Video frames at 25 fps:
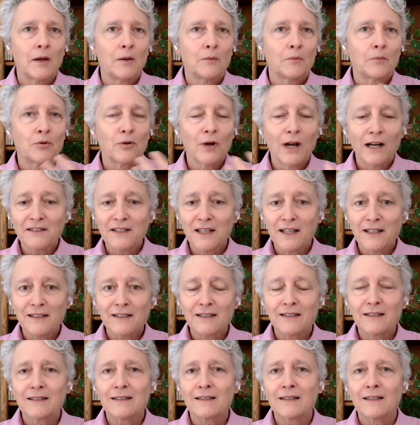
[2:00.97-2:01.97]

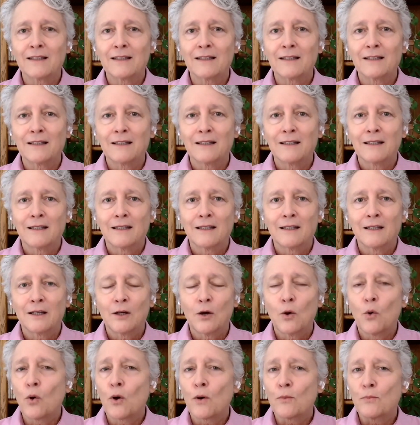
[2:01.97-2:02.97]
process
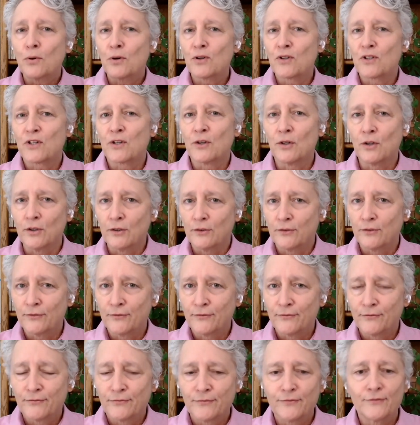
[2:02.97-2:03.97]
or personal,
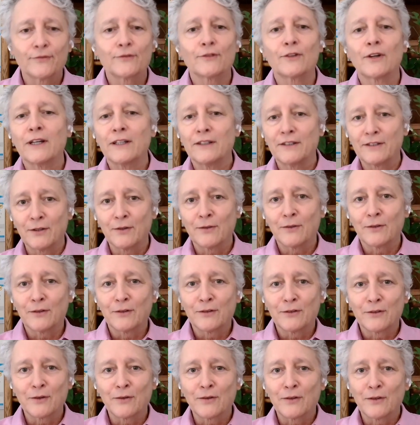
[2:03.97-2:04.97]
right? So
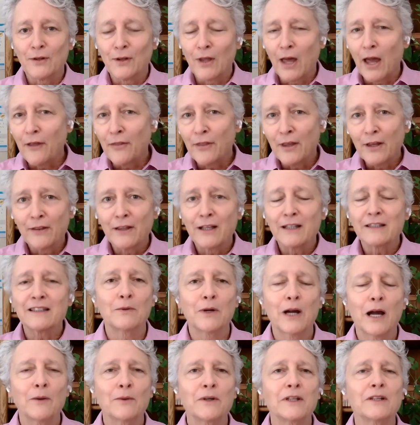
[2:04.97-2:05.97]
I think that's
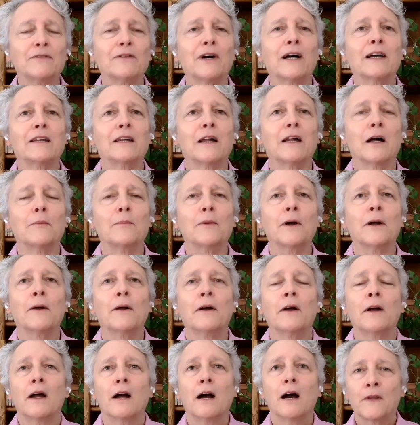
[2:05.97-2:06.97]
how we divide it up.
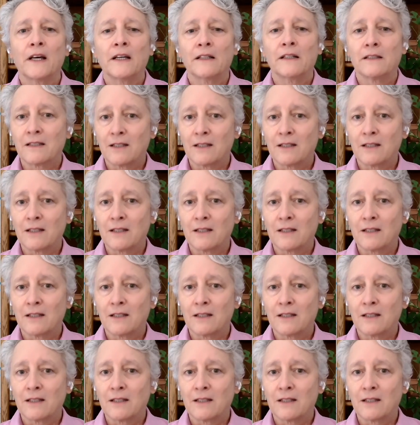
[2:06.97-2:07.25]
And